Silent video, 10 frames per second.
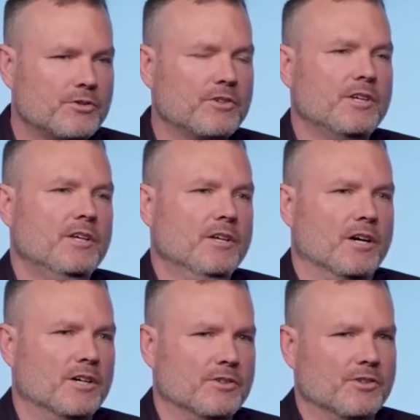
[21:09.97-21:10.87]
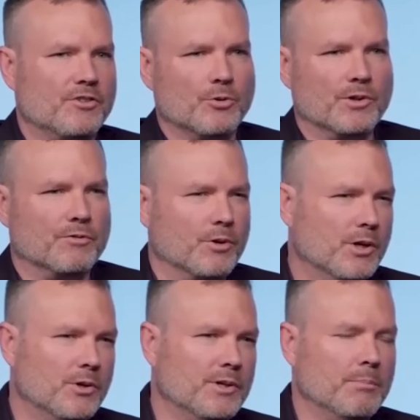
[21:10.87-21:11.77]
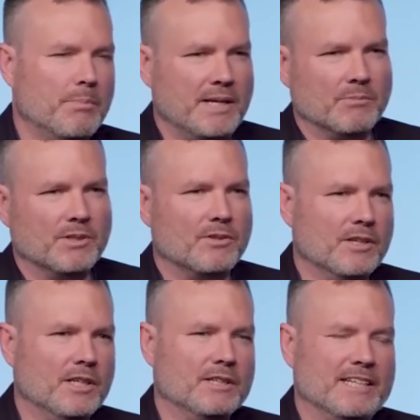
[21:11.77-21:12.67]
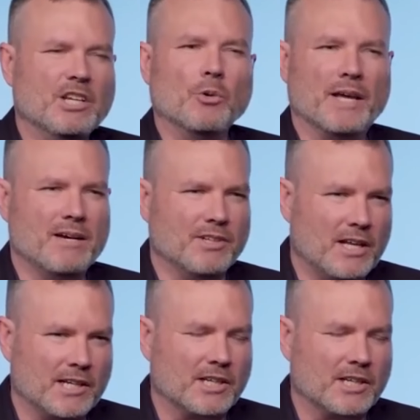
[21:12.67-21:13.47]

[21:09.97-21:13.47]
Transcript: a nod to the historical reality where soldiers with